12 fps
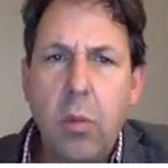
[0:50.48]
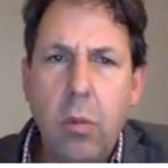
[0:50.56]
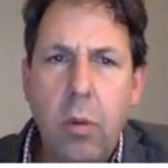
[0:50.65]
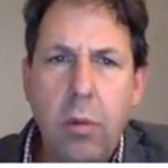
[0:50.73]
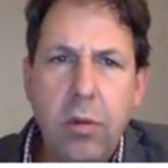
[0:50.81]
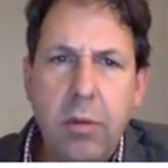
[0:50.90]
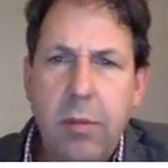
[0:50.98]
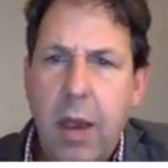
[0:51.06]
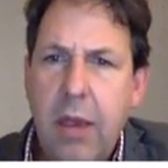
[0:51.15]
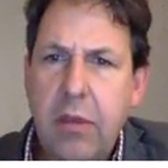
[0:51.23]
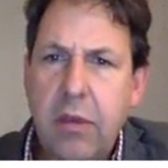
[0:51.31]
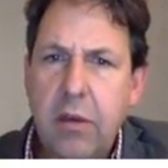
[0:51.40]
what were the
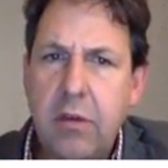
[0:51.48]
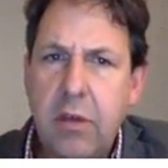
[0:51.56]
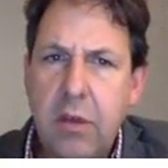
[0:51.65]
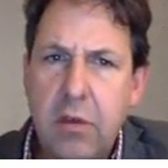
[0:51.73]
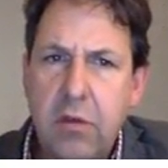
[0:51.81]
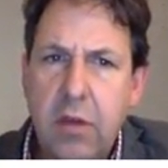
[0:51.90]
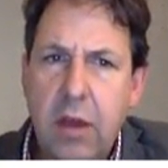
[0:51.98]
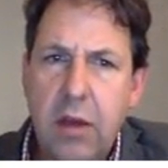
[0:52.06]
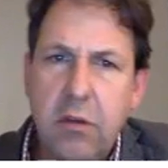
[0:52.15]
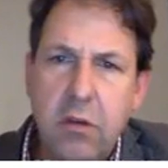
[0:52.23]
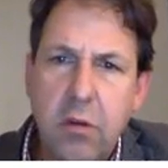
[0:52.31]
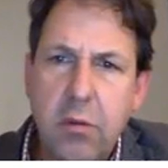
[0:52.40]
main things that you've done in
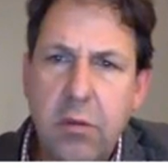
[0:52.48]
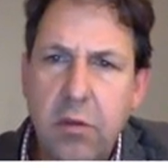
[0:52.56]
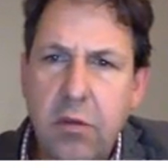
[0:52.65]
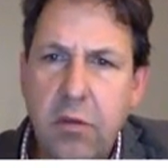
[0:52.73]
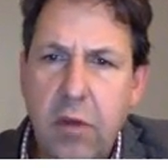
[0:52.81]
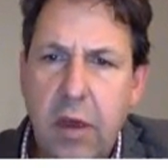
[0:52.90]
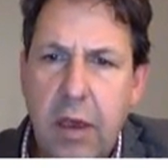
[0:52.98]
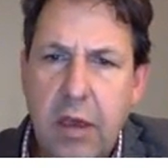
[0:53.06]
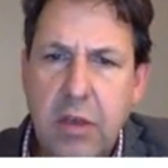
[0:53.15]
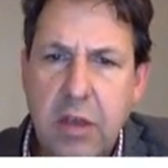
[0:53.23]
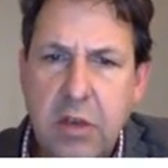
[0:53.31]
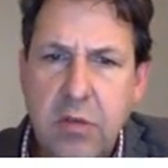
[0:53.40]
terms of
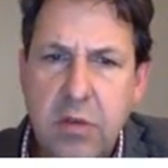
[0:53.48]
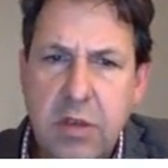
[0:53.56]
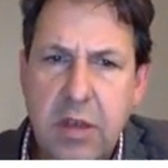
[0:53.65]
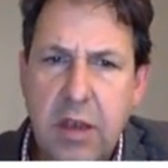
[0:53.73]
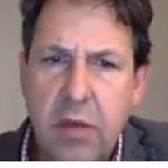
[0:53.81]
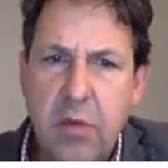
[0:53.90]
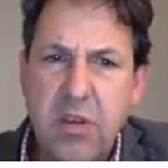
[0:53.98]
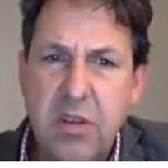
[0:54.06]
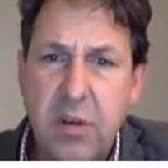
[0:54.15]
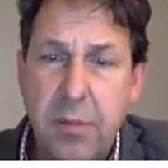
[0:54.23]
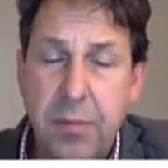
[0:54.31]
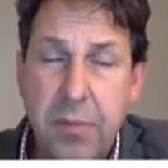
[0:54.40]
actually addressing that question.